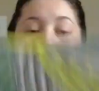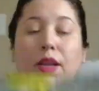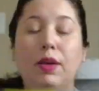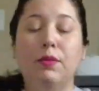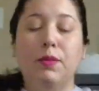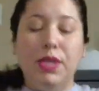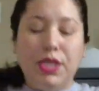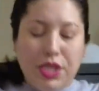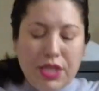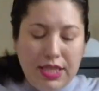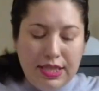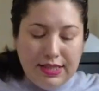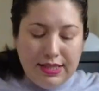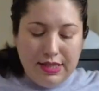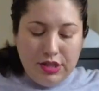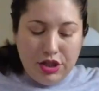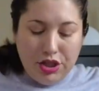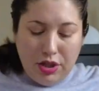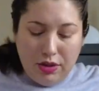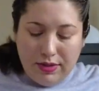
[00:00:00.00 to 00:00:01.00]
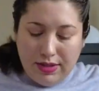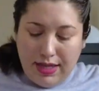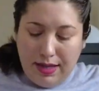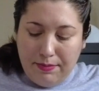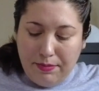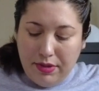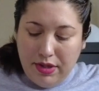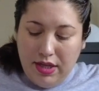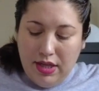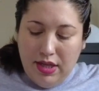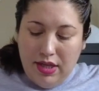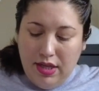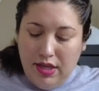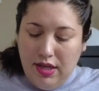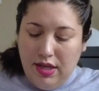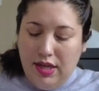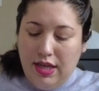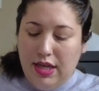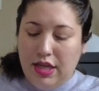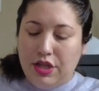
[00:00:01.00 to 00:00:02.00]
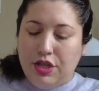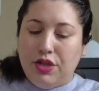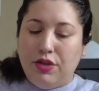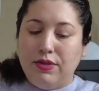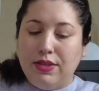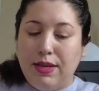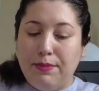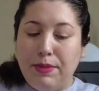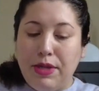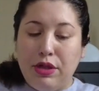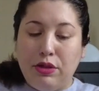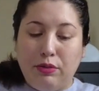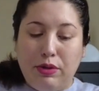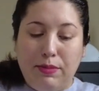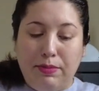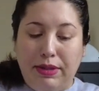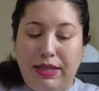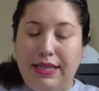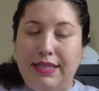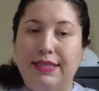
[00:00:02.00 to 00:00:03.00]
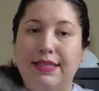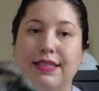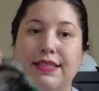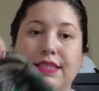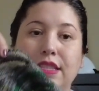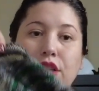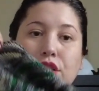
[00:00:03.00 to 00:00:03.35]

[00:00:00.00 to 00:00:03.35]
which shows up. It shows up in 3 places.